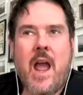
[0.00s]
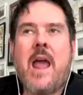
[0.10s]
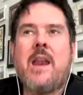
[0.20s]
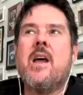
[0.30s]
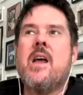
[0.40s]

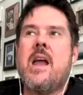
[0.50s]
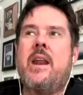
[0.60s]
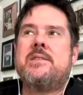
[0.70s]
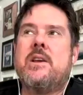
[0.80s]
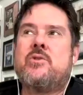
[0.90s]
Togia. And
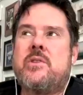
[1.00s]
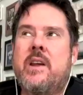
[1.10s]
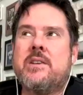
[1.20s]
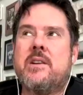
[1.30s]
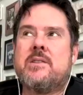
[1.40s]
it is
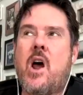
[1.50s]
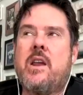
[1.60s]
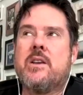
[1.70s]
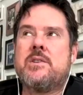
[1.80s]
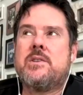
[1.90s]
interesting, isn't it,
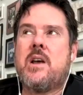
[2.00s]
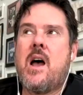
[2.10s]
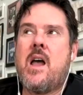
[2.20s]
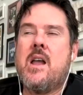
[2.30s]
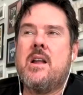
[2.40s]
Tony? Because
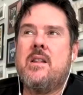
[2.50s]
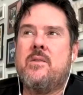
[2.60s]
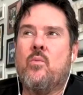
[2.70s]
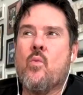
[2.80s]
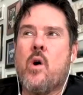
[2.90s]

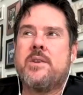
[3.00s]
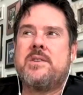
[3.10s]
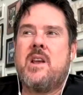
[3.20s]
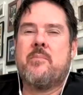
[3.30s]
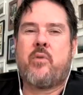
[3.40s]
what
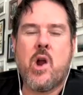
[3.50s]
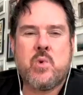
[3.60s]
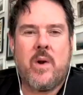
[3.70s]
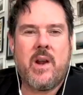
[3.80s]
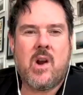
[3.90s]
is the
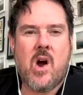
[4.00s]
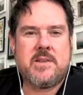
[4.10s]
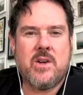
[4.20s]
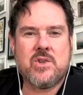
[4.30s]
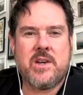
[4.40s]
approach when a
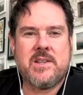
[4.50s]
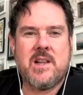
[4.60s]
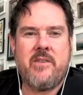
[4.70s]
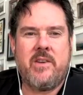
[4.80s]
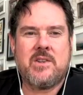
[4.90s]
guy tells you
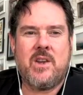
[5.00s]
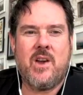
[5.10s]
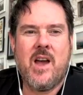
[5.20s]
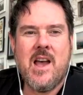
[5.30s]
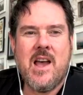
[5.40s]
he's leaving?
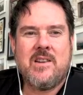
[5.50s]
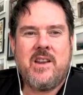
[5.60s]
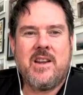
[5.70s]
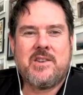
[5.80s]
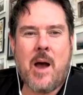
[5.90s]
Do
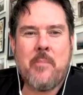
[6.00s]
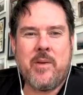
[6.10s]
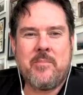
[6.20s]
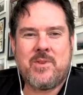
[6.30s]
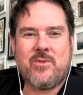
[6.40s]
you
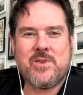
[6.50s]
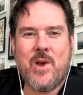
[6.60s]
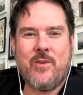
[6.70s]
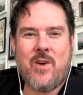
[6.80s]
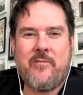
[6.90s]
dump him to
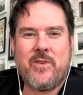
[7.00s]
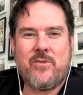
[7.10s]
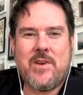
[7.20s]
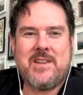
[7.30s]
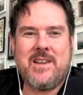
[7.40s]
reserve grade for
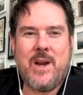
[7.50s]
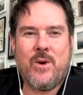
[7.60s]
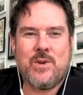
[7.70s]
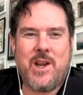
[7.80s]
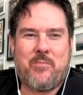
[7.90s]
the rest of the
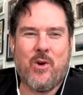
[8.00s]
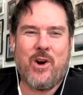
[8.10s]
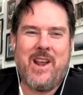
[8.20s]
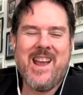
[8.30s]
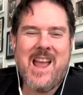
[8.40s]
year, or do you
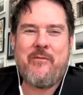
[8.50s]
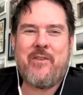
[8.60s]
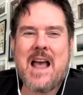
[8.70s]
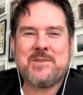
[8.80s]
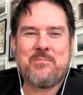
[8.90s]
put, if
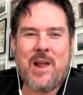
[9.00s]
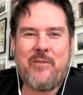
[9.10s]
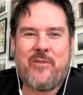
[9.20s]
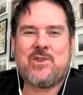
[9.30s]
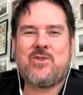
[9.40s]
he hasn't
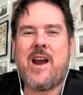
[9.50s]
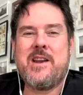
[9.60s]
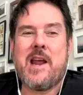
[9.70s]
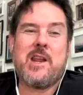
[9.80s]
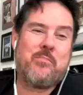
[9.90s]
played first
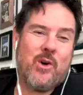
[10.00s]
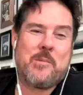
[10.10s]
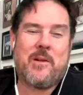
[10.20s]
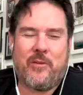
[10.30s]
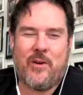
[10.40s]
grade yet, you
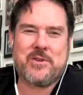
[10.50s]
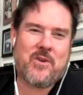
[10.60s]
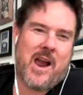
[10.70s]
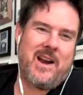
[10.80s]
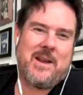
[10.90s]
put him in
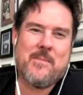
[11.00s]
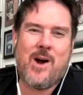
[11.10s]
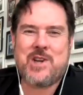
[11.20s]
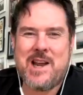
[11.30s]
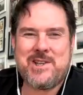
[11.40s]
first grade and he
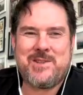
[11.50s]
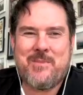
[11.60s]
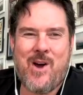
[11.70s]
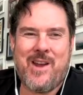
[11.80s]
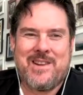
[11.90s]
might change his
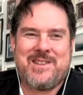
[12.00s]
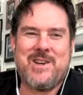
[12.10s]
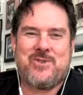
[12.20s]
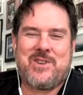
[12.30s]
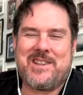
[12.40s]
mind? It's
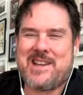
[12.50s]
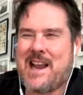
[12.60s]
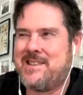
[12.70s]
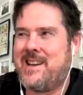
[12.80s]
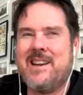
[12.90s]
an interesting
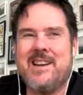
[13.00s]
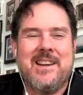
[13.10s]
tactic.